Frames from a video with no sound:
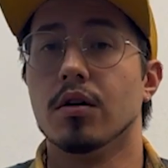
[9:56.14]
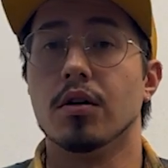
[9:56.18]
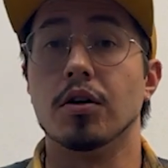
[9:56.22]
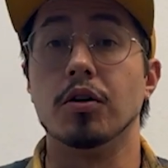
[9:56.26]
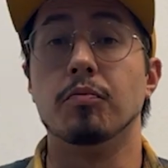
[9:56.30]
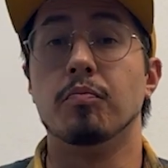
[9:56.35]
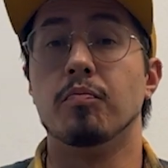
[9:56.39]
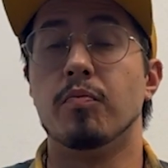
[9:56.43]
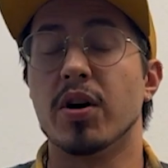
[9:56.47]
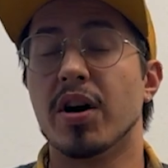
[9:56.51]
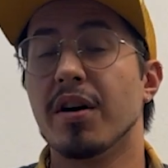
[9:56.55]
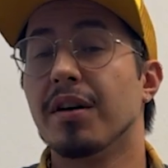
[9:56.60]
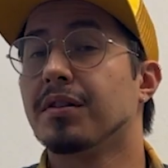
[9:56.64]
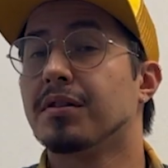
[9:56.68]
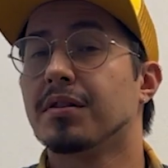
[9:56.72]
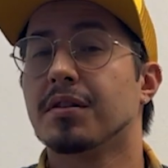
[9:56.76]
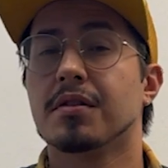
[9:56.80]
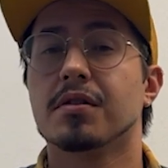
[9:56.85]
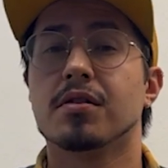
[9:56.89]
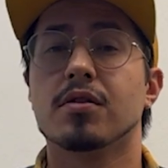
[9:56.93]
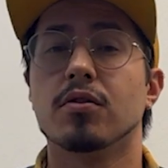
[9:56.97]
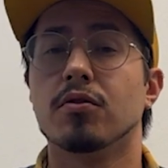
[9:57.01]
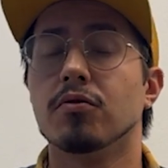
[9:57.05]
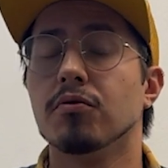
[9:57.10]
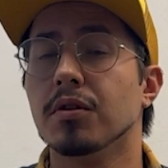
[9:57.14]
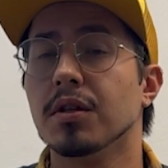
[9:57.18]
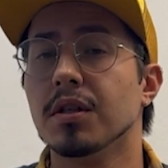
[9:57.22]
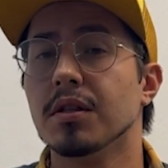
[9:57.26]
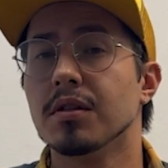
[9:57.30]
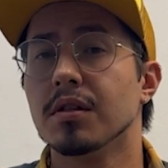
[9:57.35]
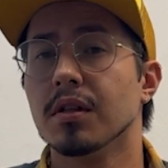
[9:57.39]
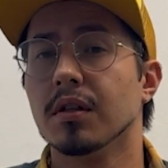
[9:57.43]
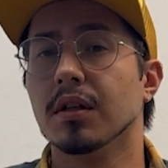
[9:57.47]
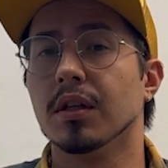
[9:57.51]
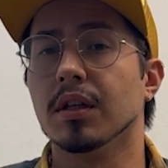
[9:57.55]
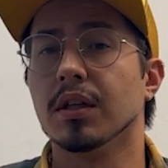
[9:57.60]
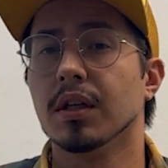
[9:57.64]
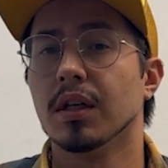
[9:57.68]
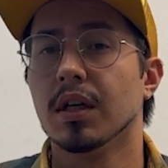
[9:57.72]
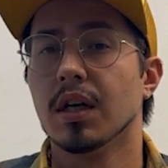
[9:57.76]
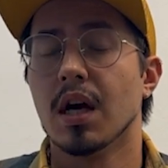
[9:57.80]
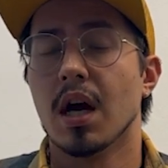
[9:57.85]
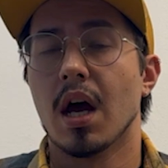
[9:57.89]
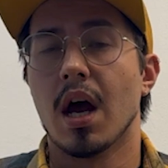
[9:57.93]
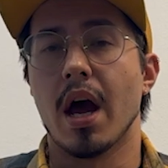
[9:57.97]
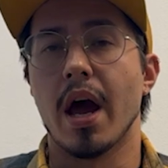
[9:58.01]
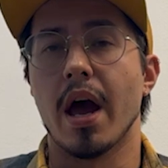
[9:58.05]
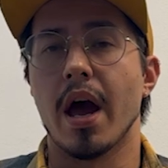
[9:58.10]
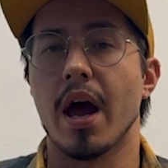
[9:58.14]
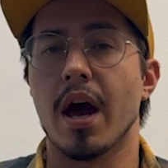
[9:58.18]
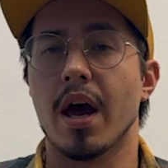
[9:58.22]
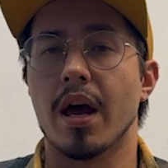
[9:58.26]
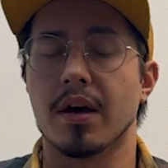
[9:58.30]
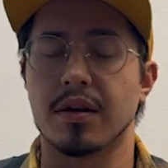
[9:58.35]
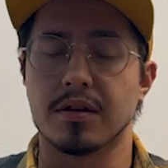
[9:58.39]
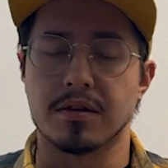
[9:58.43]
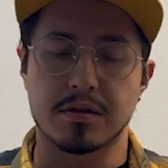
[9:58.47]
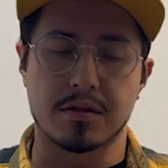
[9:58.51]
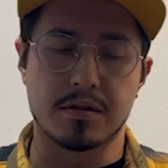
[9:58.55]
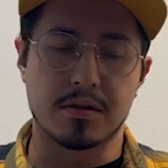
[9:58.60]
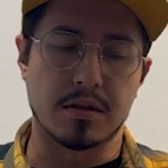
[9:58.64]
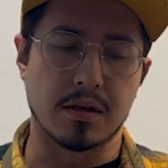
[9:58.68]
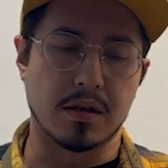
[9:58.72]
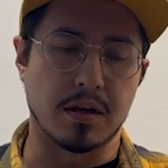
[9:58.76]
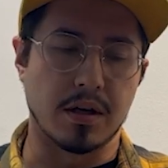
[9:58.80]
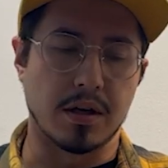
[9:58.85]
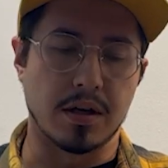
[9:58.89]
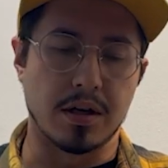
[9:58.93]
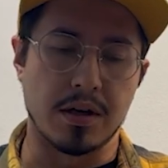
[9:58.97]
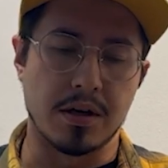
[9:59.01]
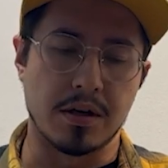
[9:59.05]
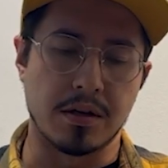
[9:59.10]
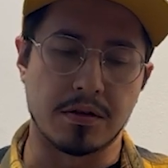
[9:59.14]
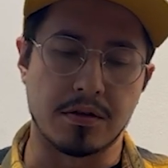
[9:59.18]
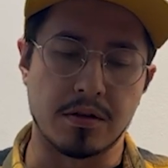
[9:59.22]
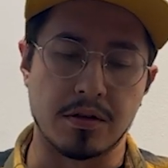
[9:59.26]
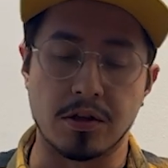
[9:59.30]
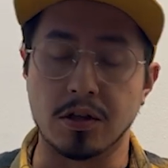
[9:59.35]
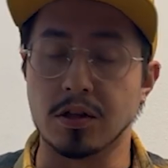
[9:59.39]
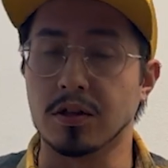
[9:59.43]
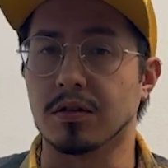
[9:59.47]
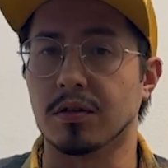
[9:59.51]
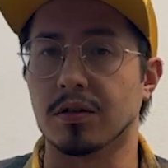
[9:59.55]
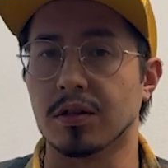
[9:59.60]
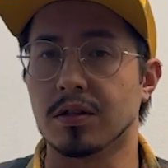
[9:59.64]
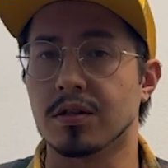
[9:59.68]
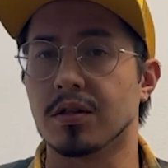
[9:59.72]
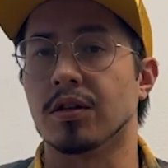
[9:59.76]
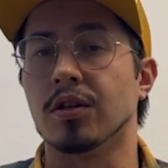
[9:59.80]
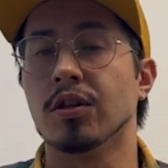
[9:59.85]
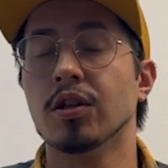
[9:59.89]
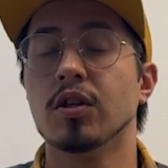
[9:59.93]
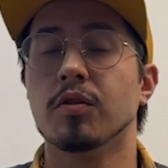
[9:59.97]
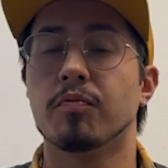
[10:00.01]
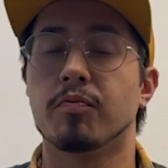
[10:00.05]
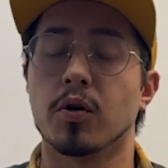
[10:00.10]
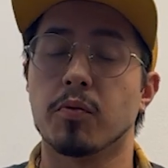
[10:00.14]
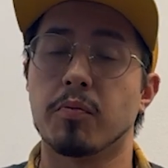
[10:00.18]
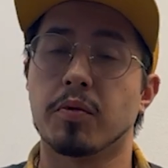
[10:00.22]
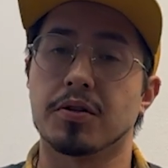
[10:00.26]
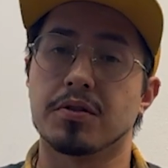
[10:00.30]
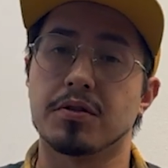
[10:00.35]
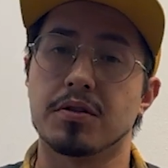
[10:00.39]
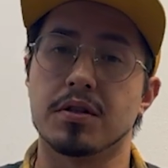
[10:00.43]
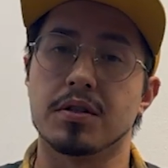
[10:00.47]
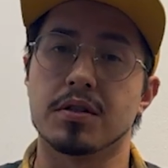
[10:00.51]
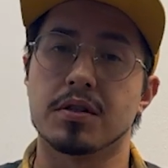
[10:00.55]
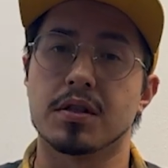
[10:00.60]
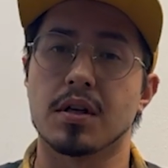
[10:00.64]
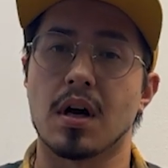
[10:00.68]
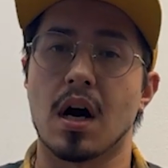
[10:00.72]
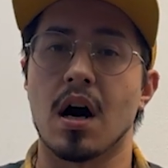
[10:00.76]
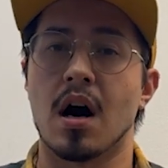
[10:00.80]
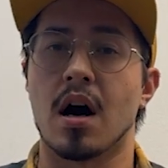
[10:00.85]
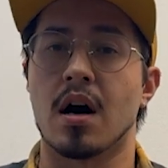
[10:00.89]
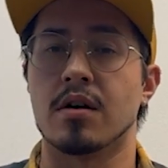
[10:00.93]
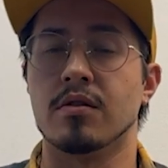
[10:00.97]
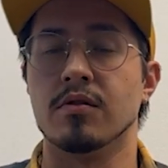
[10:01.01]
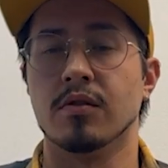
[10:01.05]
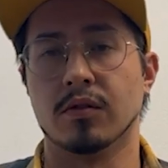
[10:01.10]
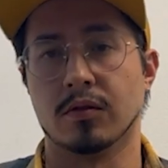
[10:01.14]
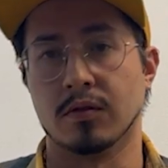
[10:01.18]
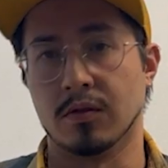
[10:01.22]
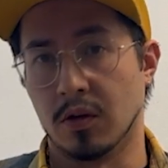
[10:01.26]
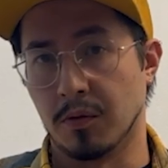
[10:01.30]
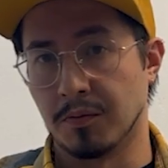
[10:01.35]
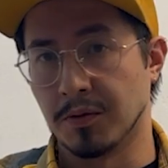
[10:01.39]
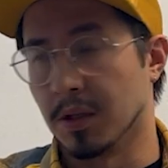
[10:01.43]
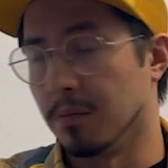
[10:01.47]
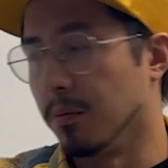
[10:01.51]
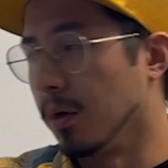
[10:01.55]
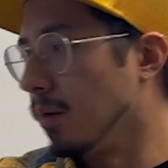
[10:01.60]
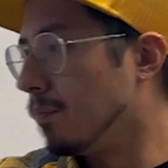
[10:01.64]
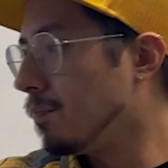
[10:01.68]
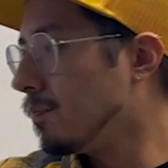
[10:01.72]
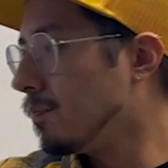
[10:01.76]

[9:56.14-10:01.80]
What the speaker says: it breaks so easily, and its heat properties are not optimal.